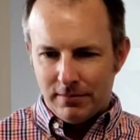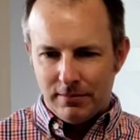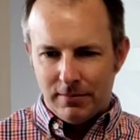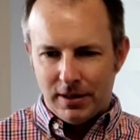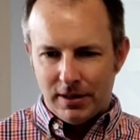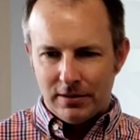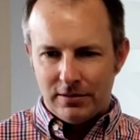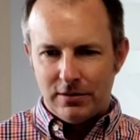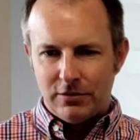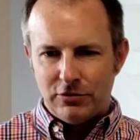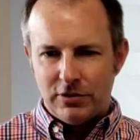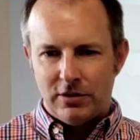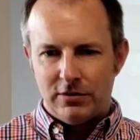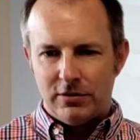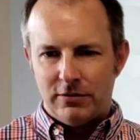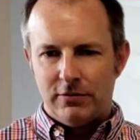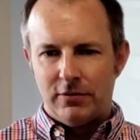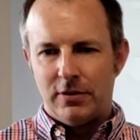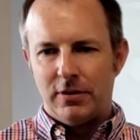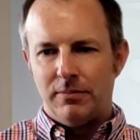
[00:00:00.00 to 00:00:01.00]
my
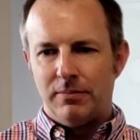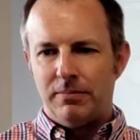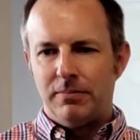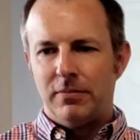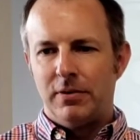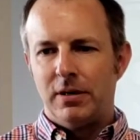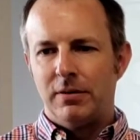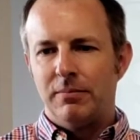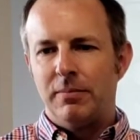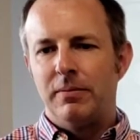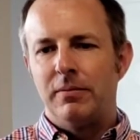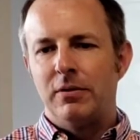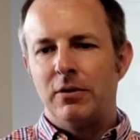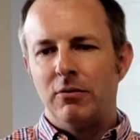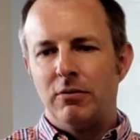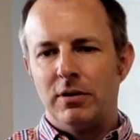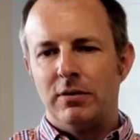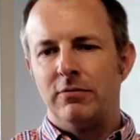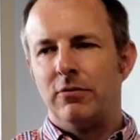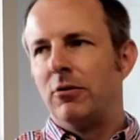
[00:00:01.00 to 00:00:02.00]
suggestion for
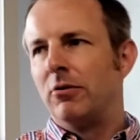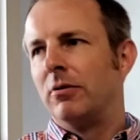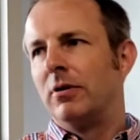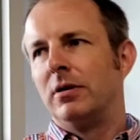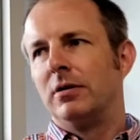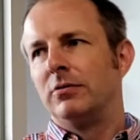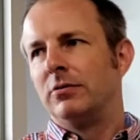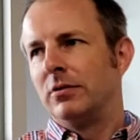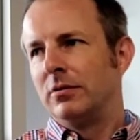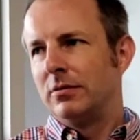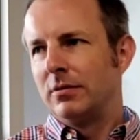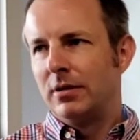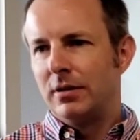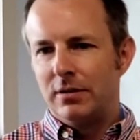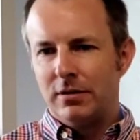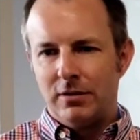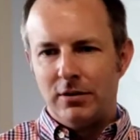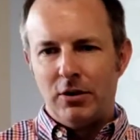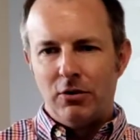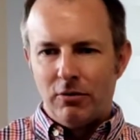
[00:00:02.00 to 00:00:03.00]
going forward, is just
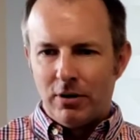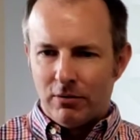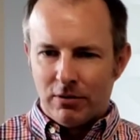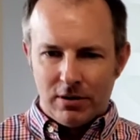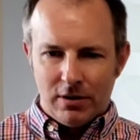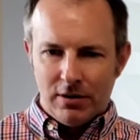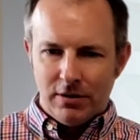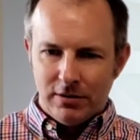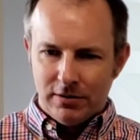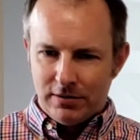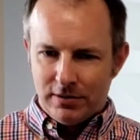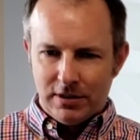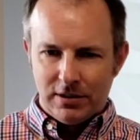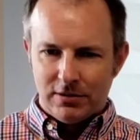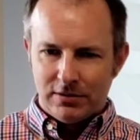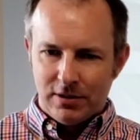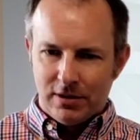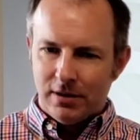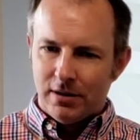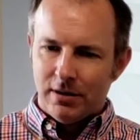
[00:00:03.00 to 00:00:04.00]
like knowing what all those
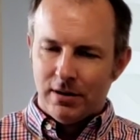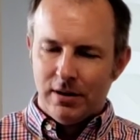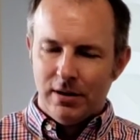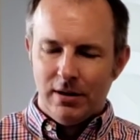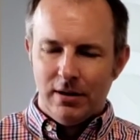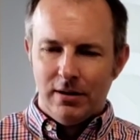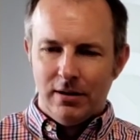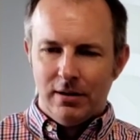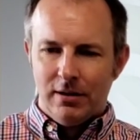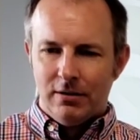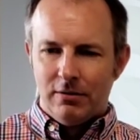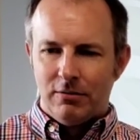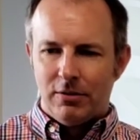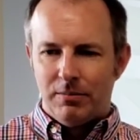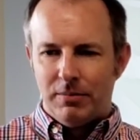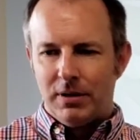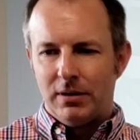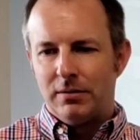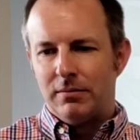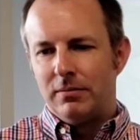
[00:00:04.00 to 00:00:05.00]
things are,
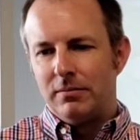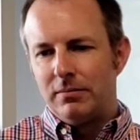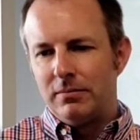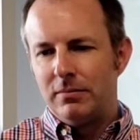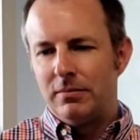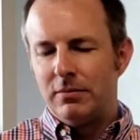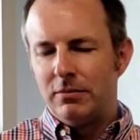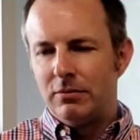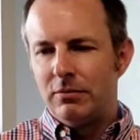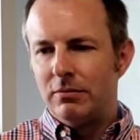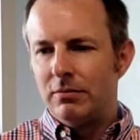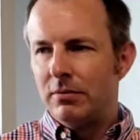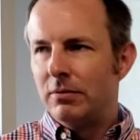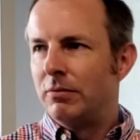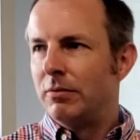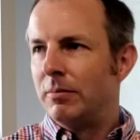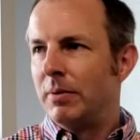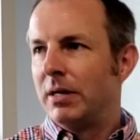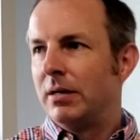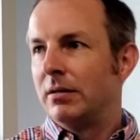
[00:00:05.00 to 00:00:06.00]
would make it
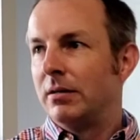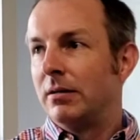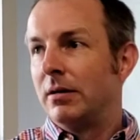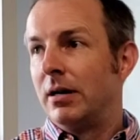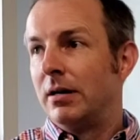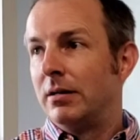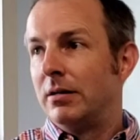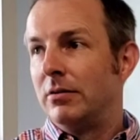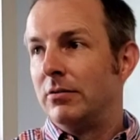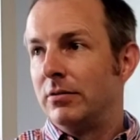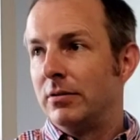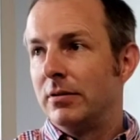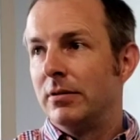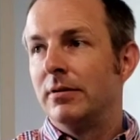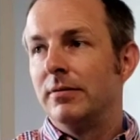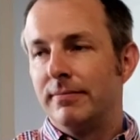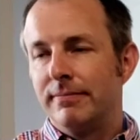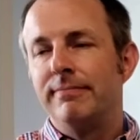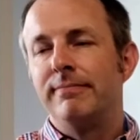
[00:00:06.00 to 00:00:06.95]
a lot easier.